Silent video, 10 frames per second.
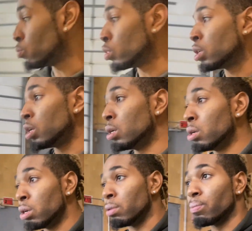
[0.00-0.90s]

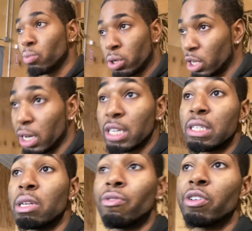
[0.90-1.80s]
wanna cut into
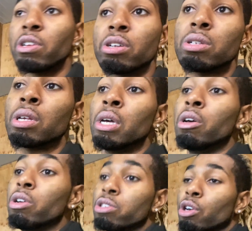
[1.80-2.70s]
the fenders.
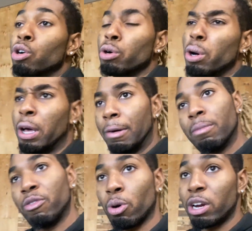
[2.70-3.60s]
So
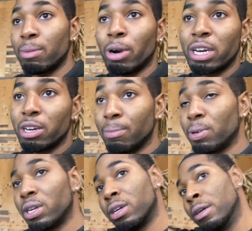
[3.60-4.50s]
before he brought it up
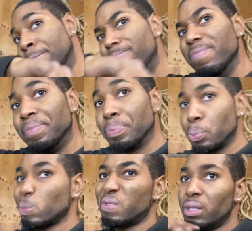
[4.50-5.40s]
here,
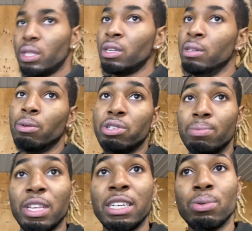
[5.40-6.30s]
there was some
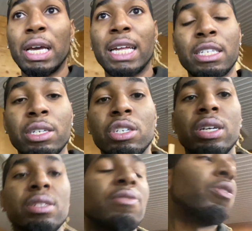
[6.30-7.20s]
things we had to
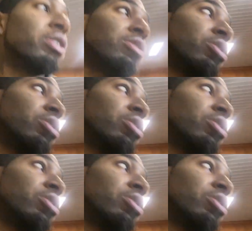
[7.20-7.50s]
adjust as far as the